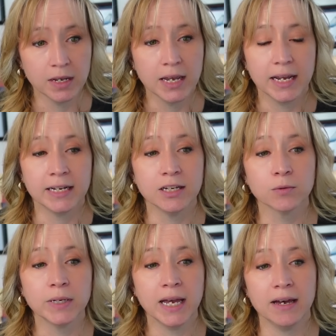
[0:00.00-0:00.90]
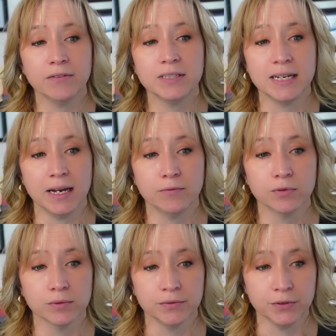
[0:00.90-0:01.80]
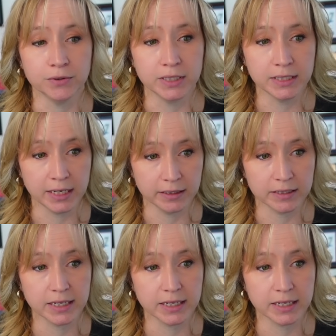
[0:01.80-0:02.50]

And here we have a tab for review details.